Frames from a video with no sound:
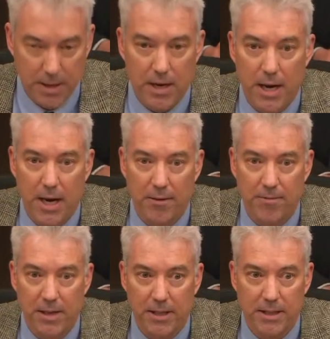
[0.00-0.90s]
And
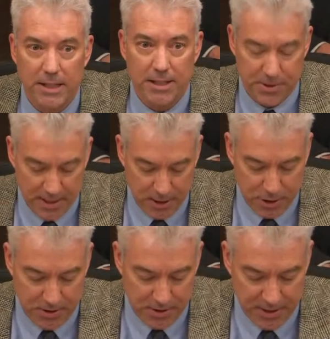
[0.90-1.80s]
finally,
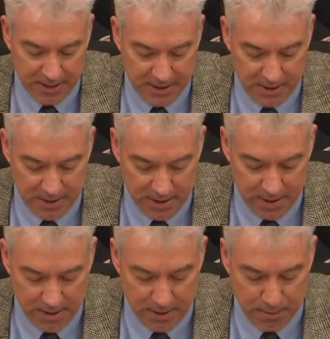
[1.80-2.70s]
Section 6,
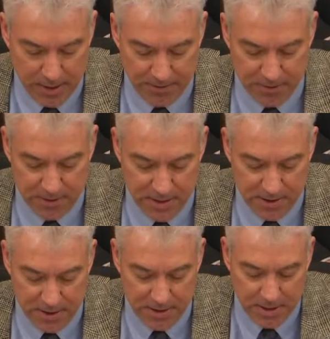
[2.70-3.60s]
beaver
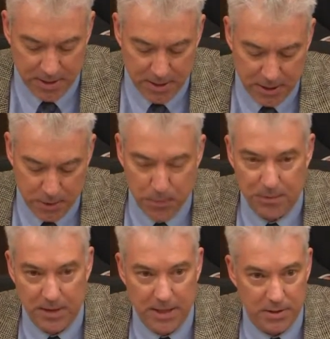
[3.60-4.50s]
season. This
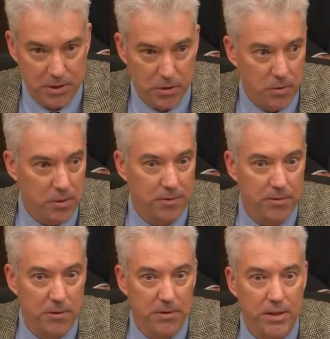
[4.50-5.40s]
provides a tool for